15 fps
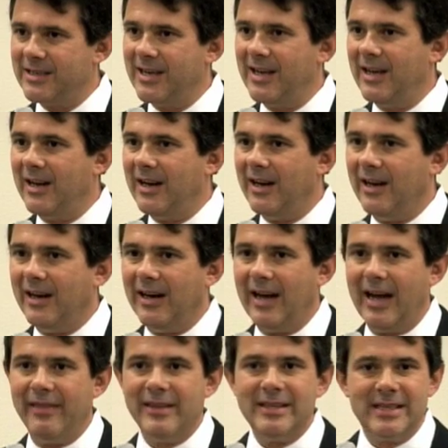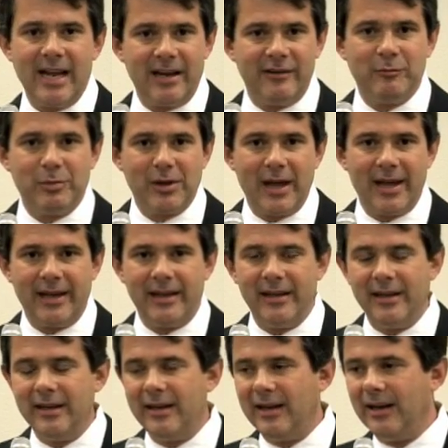Goldhill wrote up what he
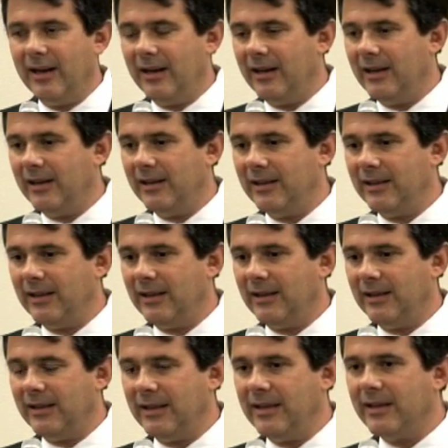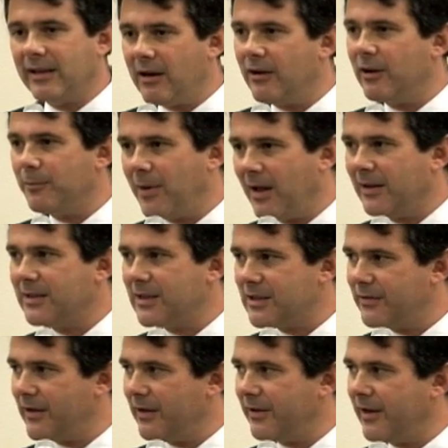discovered subsequently in an article for the Atlantic